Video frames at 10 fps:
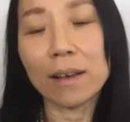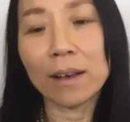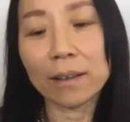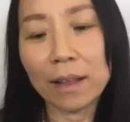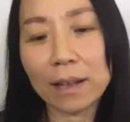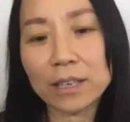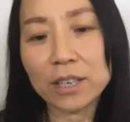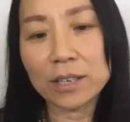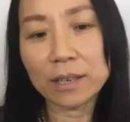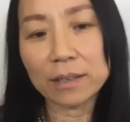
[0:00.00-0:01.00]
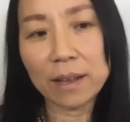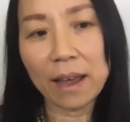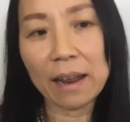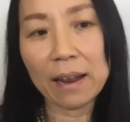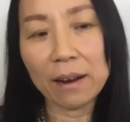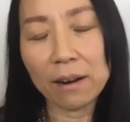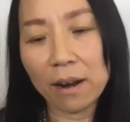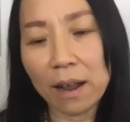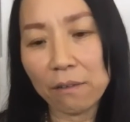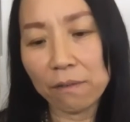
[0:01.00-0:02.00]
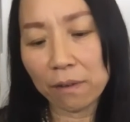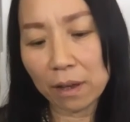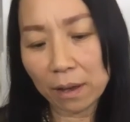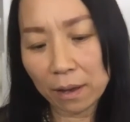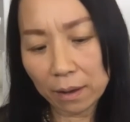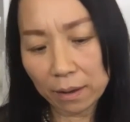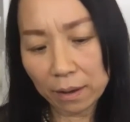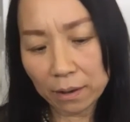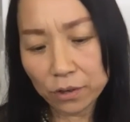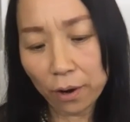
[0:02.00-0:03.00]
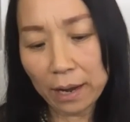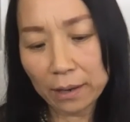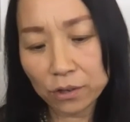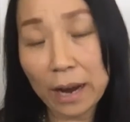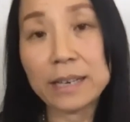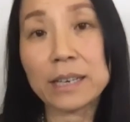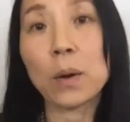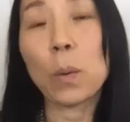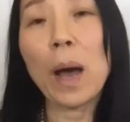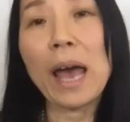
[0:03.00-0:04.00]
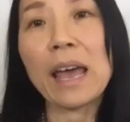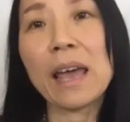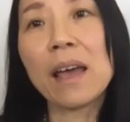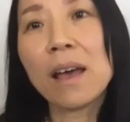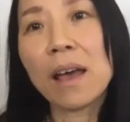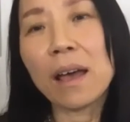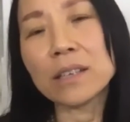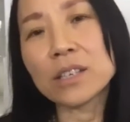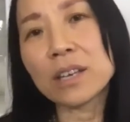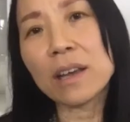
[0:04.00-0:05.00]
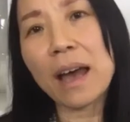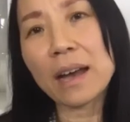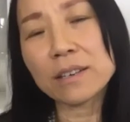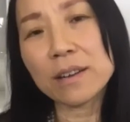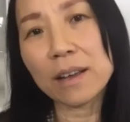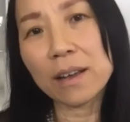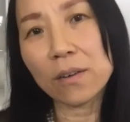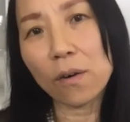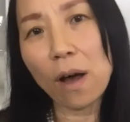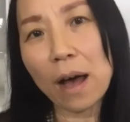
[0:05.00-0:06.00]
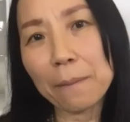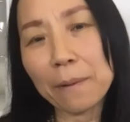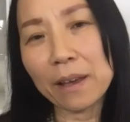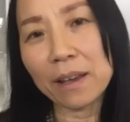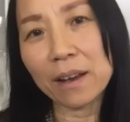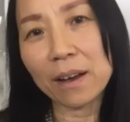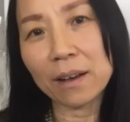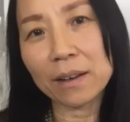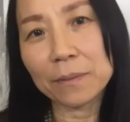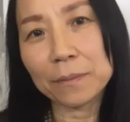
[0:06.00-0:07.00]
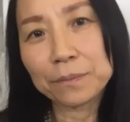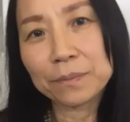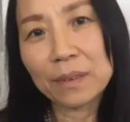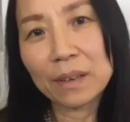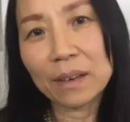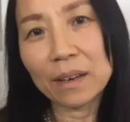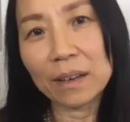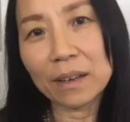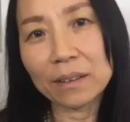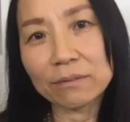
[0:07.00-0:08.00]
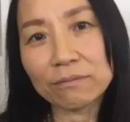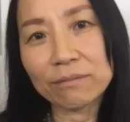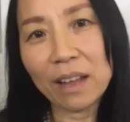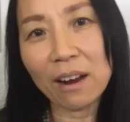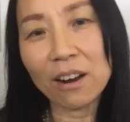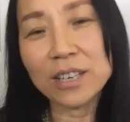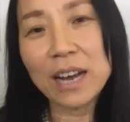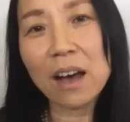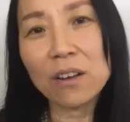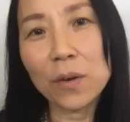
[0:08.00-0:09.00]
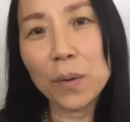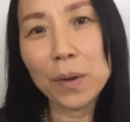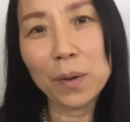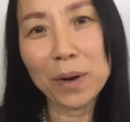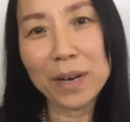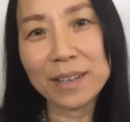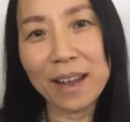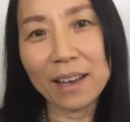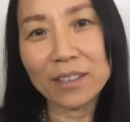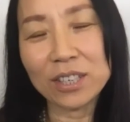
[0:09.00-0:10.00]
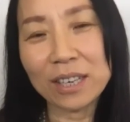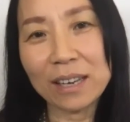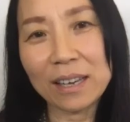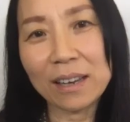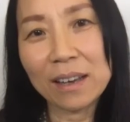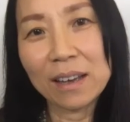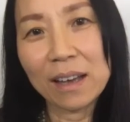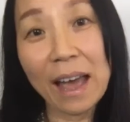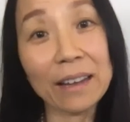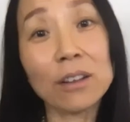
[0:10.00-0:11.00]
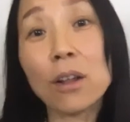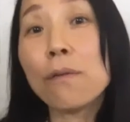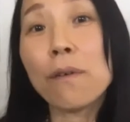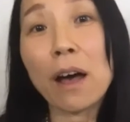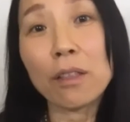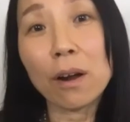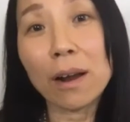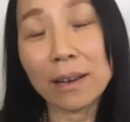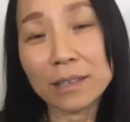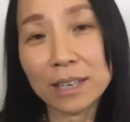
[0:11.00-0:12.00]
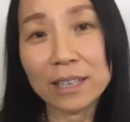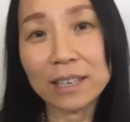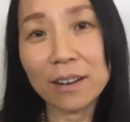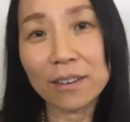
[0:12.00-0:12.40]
and she just ended her life in a tragic way, and she actually grew up in her childhood was like she had no father, and she did